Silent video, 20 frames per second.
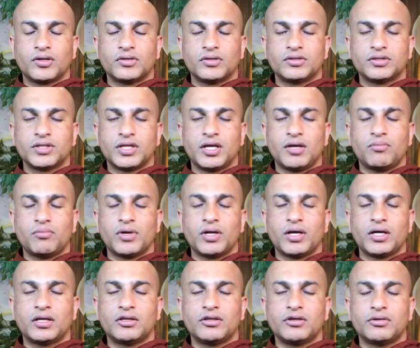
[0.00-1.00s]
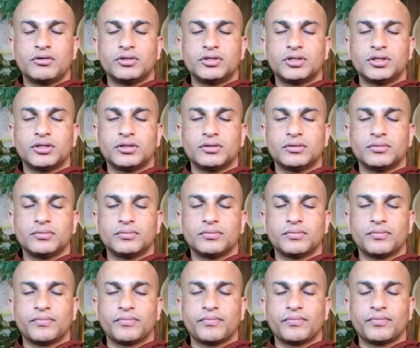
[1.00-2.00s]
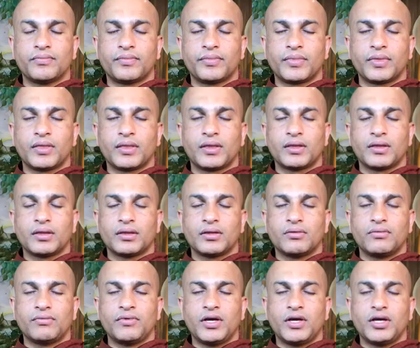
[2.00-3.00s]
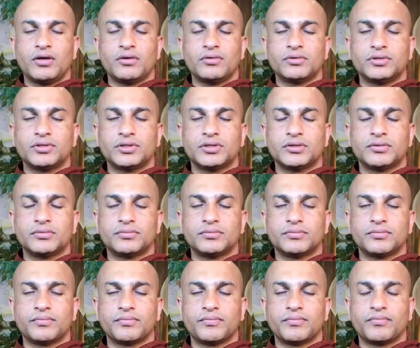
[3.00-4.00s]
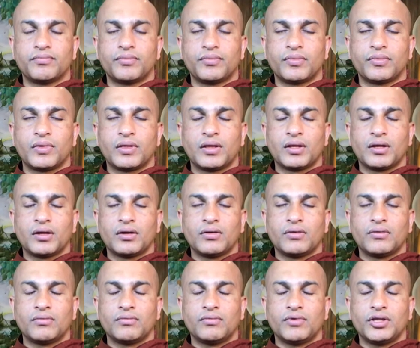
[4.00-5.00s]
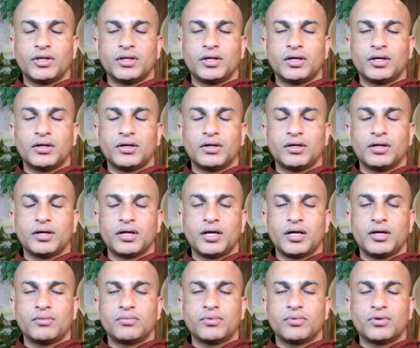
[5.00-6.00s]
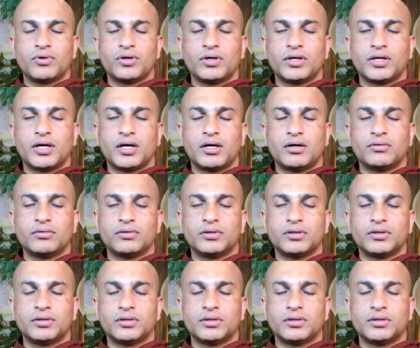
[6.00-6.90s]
same like the ocean, the waves, when the rain pours down,